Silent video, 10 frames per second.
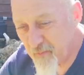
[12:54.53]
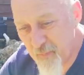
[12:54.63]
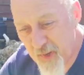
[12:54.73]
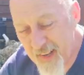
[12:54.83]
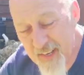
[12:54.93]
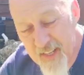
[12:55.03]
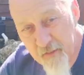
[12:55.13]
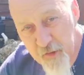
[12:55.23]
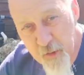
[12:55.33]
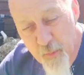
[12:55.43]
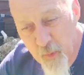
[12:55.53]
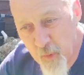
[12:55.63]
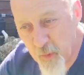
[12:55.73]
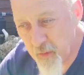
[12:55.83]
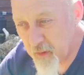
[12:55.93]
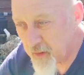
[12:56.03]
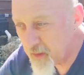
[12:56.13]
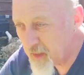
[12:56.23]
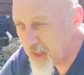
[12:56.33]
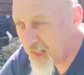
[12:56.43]
plenty of support,
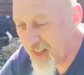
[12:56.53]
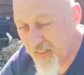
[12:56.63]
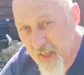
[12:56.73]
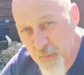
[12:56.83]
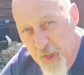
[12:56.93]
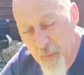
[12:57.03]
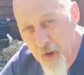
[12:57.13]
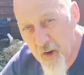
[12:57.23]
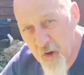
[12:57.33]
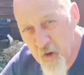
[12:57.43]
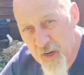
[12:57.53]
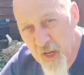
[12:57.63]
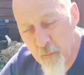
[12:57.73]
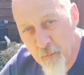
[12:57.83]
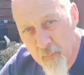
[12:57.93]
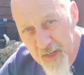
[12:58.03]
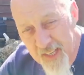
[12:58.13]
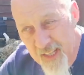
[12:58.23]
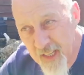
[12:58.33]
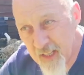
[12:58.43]
and these people are earning
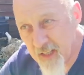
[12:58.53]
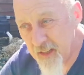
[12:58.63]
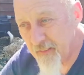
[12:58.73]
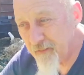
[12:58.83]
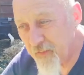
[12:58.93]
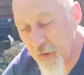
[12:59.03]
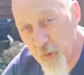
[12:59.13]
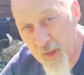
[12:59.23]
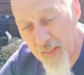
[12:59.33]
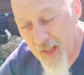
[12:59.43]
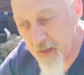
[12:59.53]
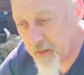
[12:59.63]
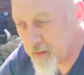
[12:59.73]
money for doing that.